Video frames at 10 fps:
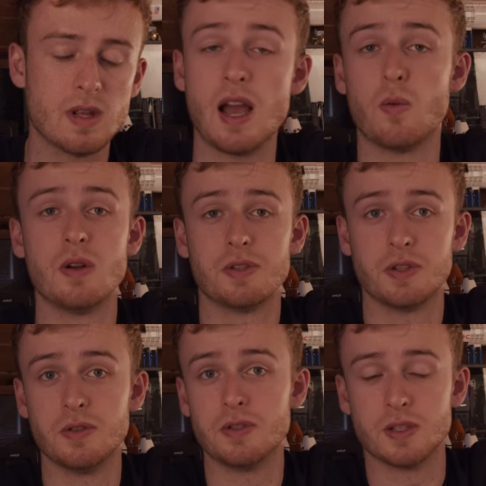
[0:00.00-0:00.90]
I want to
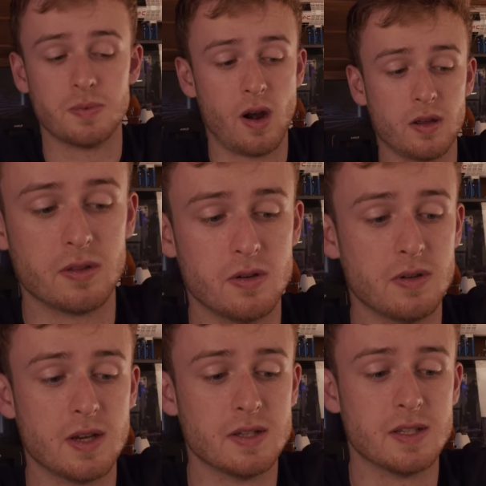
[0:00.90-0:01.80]
salute this product, though,
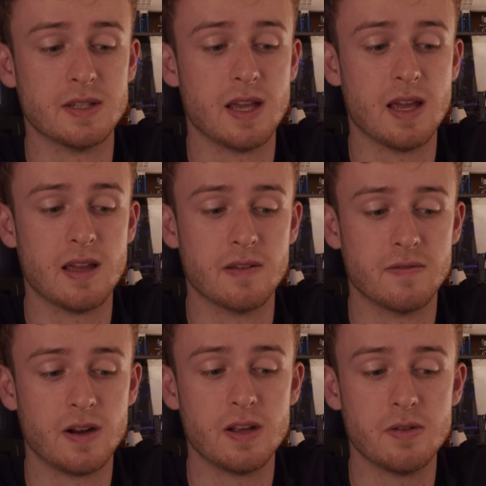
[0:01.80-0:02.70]
because it's a
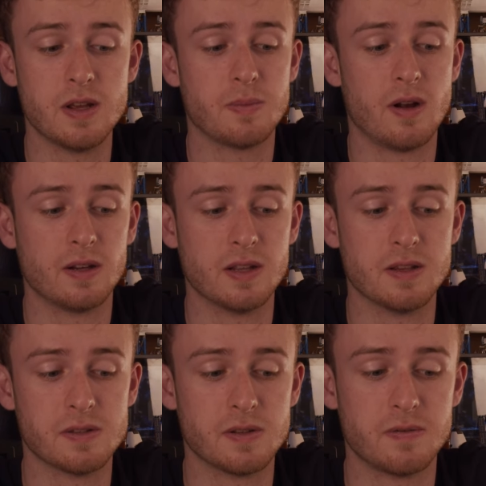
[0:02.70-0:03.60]
very unique product. And
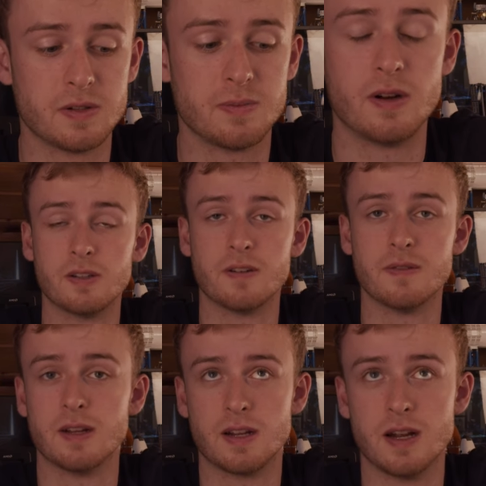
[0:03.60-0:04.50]
this is the first product of
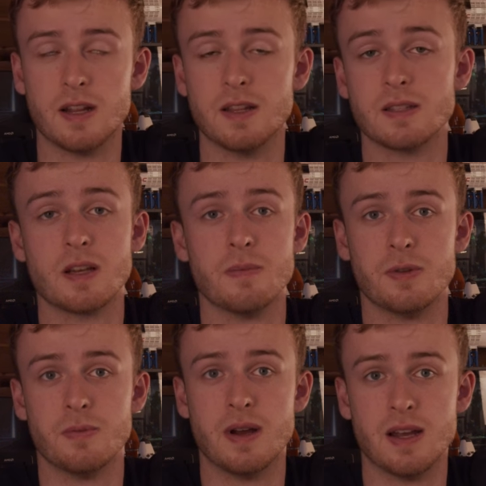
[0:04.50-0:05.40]
that kind that's come
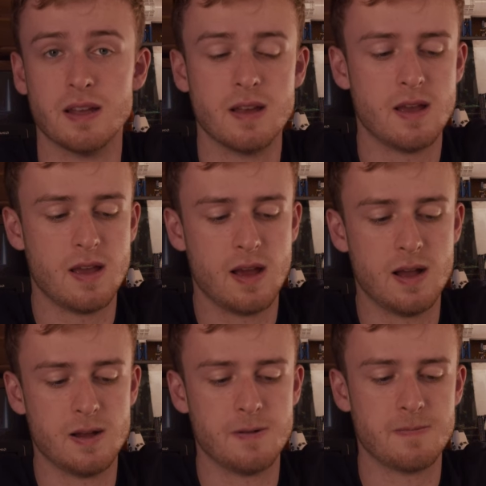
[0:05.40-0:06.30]
through my
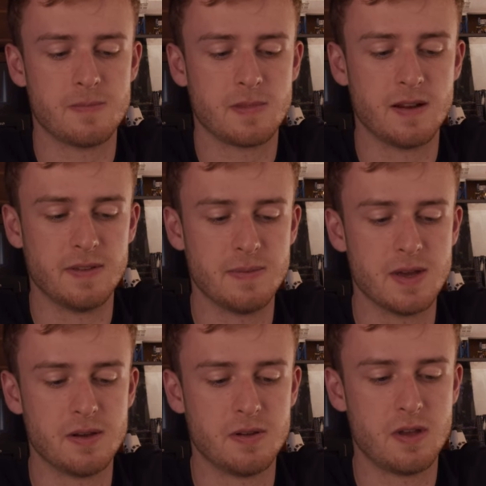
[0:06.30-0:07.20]
um, kind of
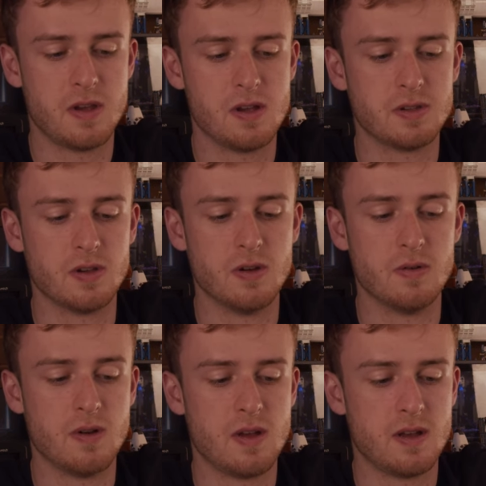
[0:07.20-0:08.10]
email.
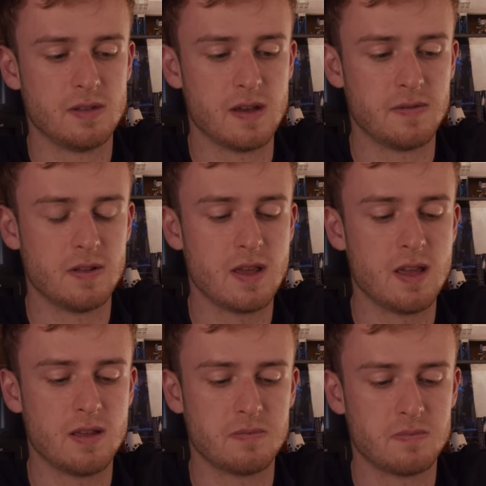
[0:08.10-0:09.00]
So
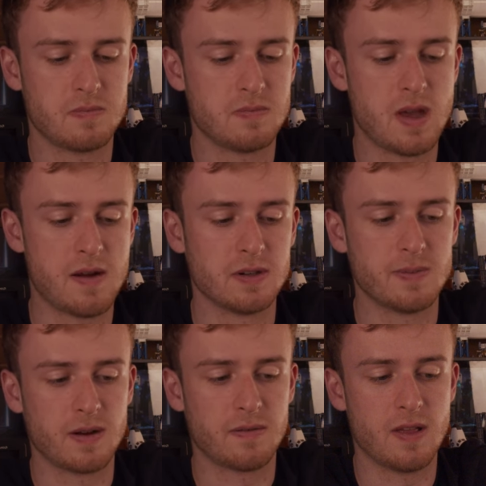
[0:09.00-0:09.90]
definitely have
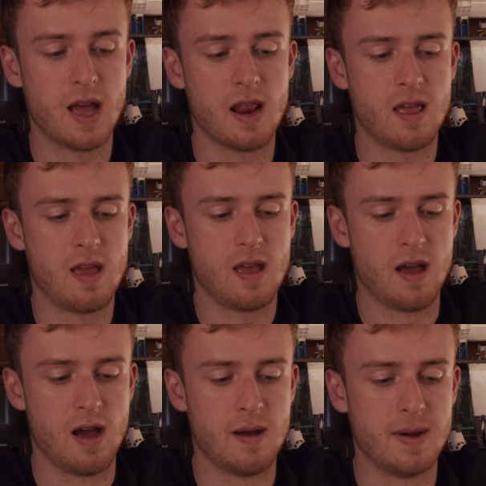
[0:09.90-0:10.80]
respect for that.
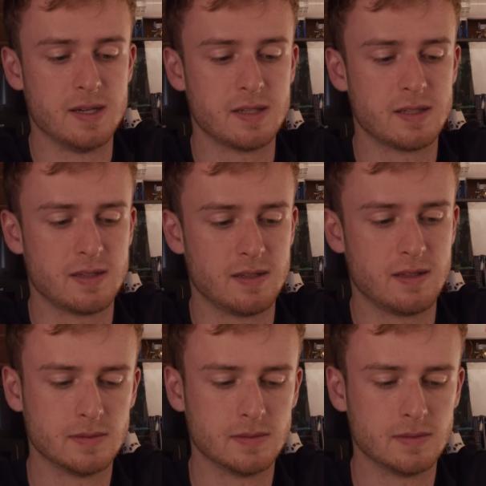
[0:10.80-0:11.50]
Um, I just,